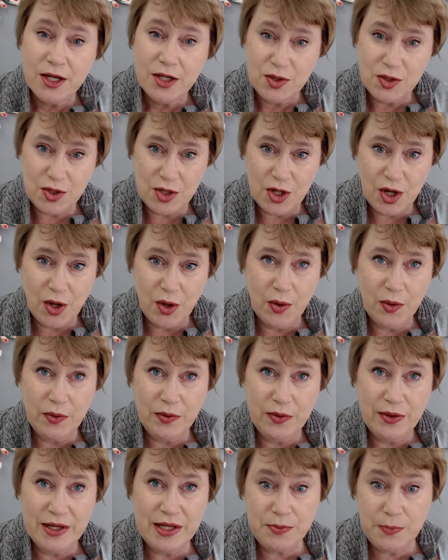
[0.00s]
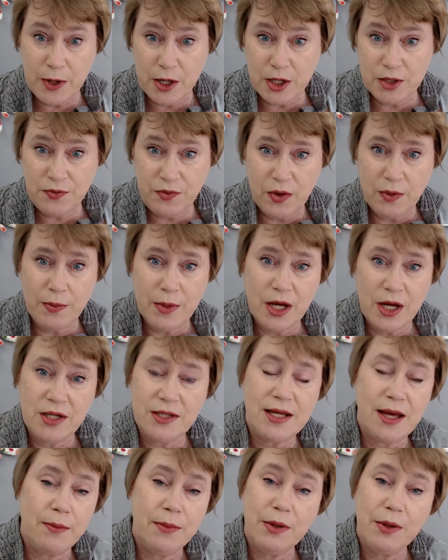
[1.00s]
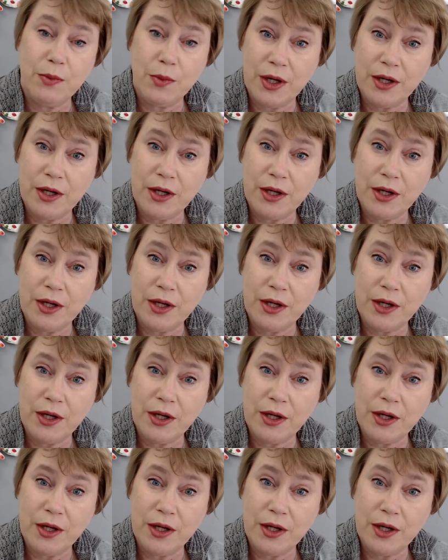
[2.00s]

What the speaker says: So these past few months I've been